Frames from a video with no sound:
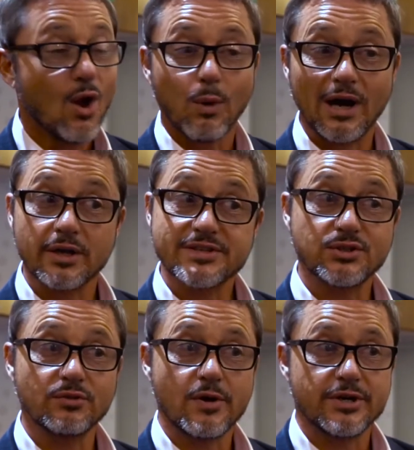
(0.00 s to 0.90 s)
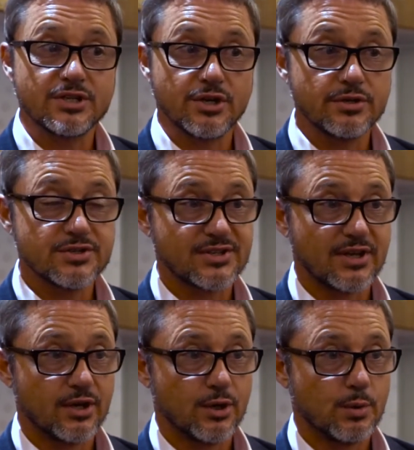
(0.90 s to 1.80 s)
Well, it's still very new.
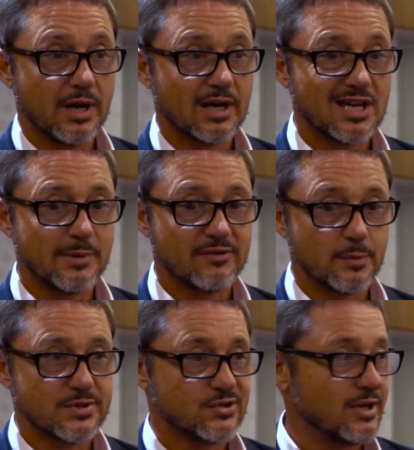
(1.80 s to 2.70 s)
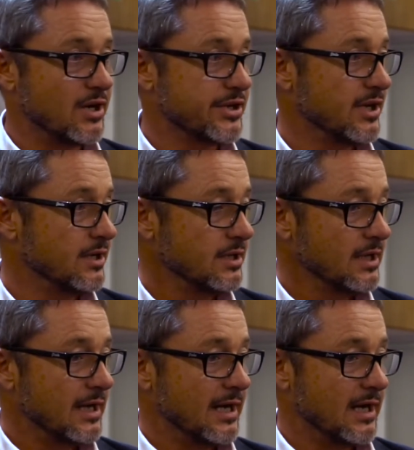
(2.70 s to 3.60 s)
So, coming from Australia,
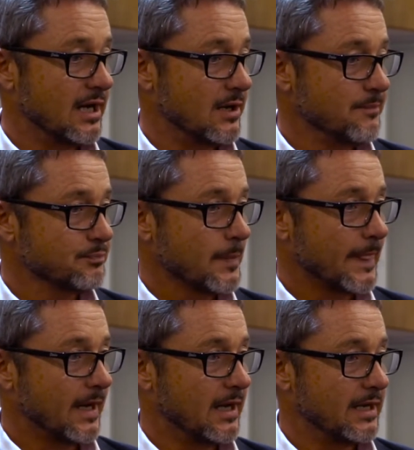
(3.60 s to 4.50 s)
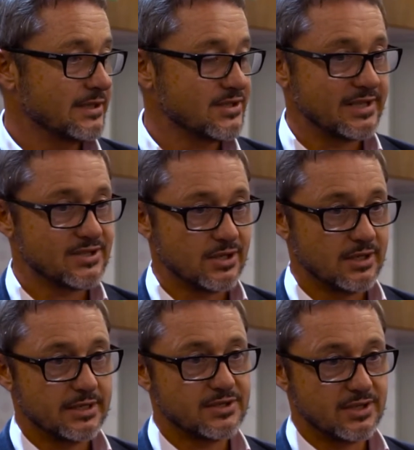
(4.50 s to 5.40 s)

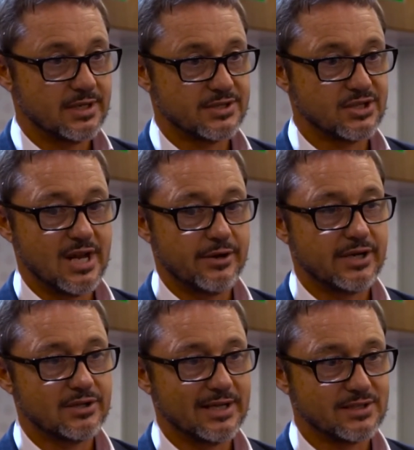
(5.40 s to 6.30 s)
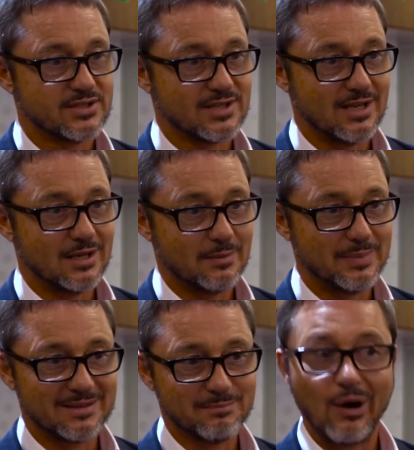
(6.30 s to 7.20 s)
it's an area that's
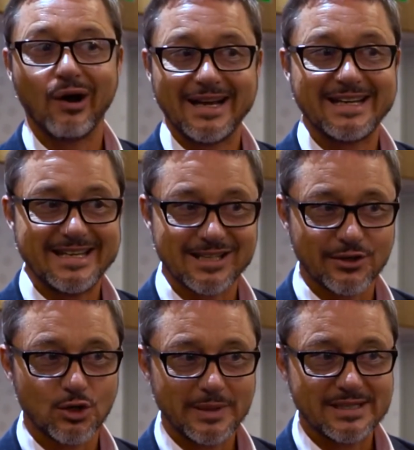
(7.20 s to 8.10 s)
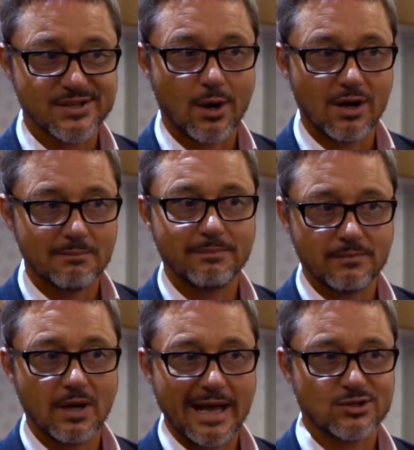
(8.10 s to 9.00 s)
being pioneered a little bit. So, I'm
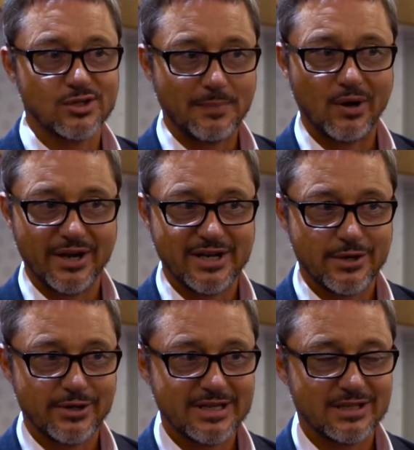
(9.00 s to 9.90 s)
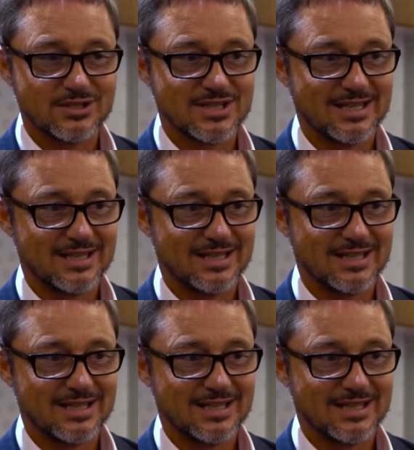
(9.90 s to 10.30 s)
actually pioneering and